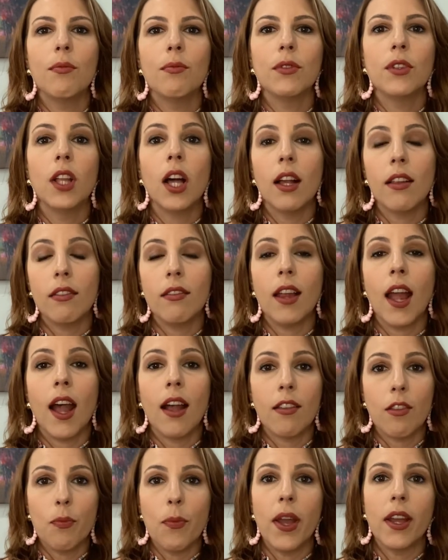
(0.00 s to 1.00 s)
lost
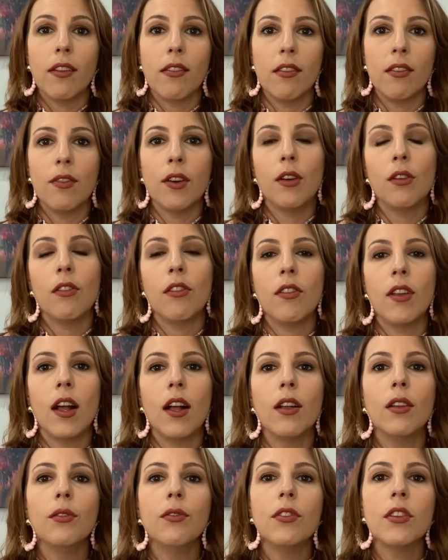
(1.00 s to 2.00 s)
aspects of
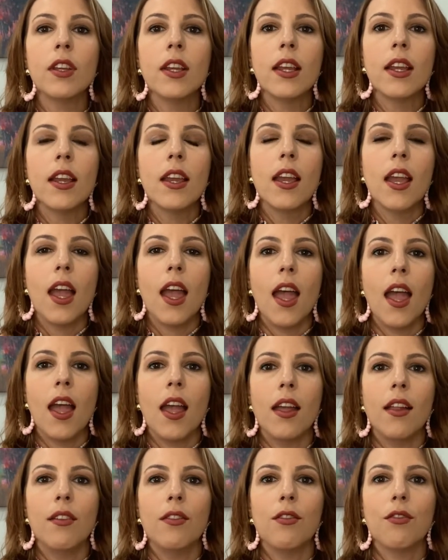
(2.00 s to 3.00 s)
ourselves
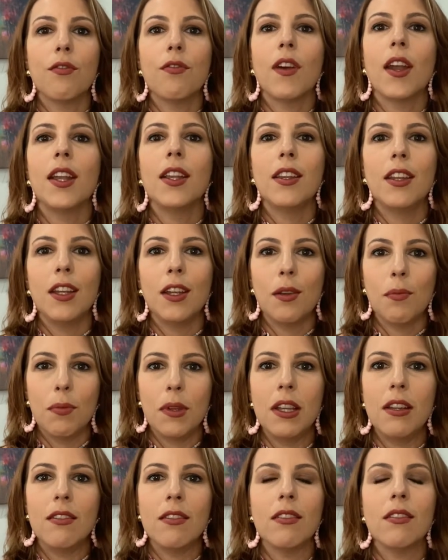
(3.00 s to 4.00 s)
and finding
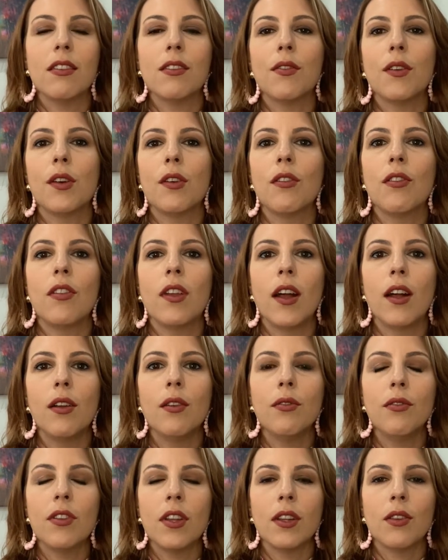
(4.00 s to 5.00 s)
pieces of
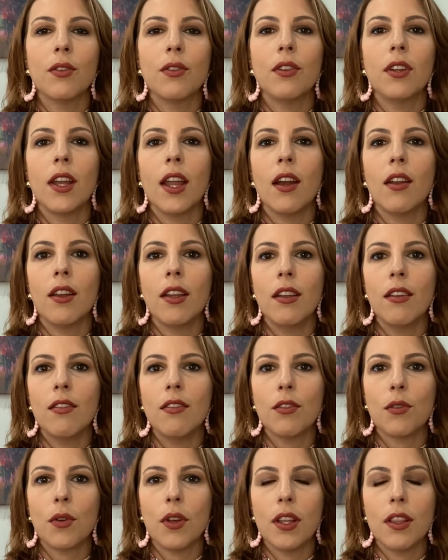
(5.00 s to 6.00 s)
ourselves and learning how to
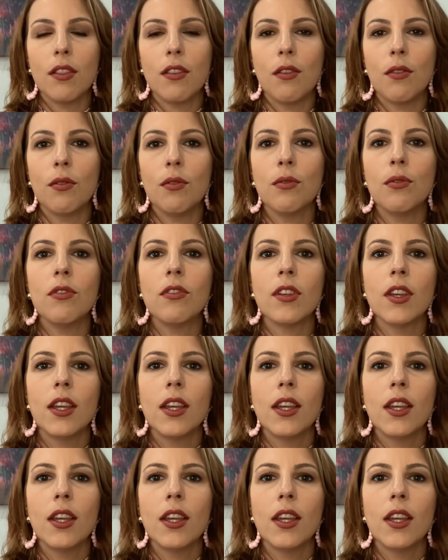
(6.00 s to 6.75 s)
integrate those